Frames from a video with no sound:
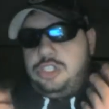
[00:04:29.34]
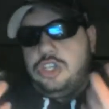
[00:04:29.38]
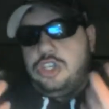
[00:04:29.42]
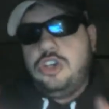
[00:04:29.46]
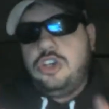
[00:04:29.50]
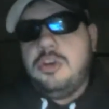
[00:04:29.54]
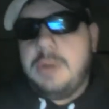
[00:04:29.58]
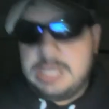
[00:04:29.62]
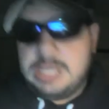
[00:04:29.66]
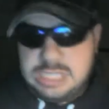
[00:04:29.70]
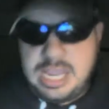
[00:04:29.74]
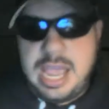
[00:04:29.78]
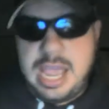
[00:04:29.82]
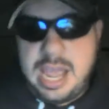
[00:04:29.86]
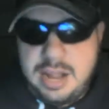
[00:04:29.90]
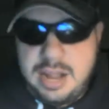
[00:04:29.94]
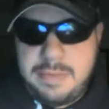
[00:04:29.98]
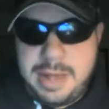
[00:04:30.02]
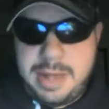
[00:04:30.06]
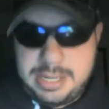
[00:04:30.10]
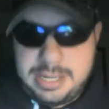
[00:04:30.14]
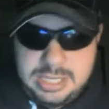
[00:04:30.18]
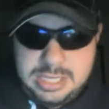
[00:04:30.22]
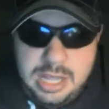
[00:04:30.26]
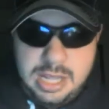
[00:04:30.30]
too much ahead of
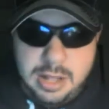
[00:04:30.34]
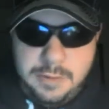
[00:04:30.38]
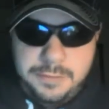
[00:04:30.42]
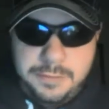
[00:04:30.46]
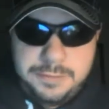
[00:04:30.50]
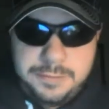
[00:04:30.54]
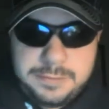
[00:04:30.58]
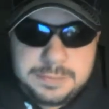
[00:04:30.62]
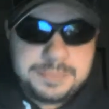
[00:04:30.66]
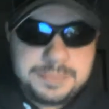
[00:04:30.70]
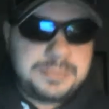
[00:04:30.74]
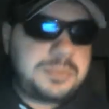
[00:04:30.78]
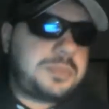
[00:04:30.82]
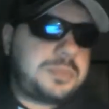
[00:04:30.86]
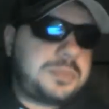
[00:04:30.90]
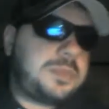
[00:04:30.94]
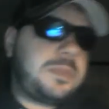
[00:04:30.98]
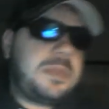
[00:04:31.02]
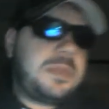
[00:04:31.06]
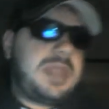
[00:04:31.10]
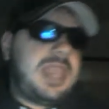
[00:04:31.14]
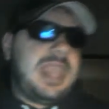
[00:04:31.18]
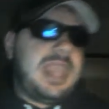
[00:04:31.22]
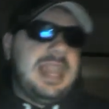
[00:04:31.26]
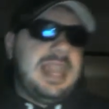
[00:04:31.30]
myself
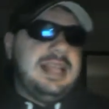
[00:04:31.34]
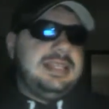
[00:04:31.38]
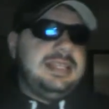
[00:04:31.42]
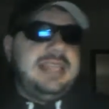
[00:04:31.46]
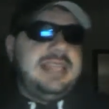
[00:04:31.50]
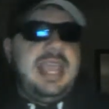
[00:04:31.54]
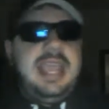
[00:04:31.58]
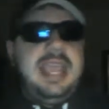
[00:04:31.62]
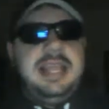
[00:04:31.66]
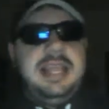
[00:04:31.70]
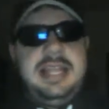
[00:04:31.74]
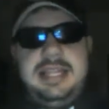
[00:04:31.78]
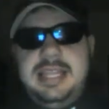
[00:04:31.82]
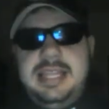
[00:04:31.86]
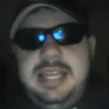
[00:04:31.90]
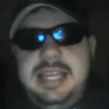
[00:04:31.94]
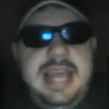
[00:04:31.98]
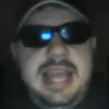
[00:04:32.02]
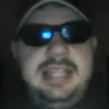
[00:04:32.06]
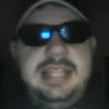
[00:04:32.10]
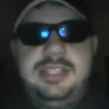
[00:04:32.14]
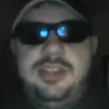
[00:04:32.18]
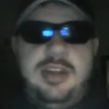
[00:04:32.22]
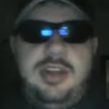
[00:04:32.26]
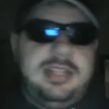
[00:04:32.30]
in saying that the
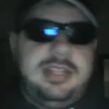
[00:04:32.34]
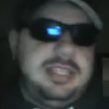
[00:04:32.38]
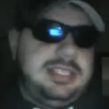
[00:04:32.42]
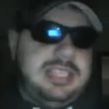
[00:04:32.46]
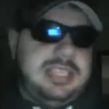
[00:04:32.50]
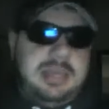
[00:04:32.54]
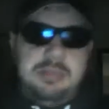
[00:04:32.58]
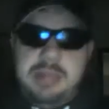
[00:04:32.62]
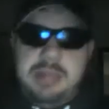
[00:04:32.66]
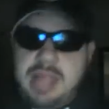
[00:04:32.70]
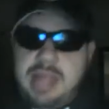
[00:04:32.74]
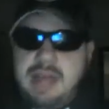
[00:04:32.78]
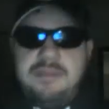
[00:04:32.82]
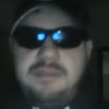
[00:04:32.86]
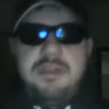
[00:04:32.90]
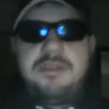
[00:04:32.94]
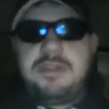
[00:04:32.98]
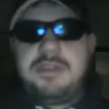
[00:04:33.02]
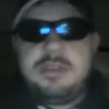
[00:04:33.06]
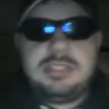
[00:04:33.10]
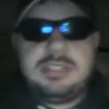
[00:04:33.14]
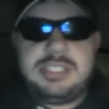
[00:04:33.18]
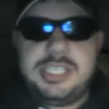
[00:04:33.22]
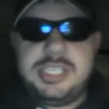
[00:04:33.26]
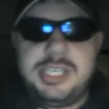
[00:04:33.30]
Nets are at the same level of
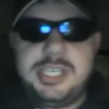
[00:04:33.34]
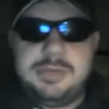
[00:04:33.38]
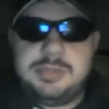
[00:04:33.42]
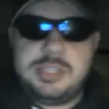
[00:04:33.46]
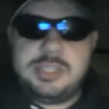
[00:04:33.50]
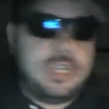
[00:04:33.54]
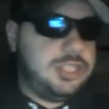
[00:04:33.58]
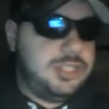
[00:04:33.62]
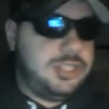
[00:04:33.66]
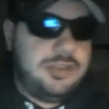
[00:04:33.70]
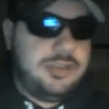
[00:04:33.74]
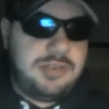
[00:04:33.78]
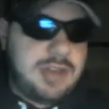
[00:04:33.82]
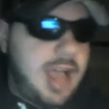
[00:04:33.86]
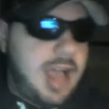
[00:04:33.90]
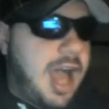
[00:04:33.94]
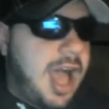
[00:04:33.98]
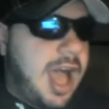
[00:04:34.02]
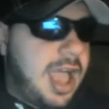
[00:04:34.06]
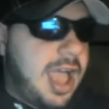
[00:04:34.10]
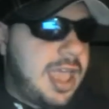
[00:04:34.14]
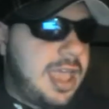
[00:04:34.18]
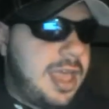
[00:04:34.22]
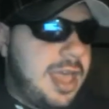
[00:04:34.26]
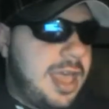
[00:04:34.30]
those teams because they're
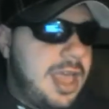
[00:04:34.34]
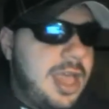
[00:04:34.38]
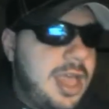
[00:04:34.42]
not.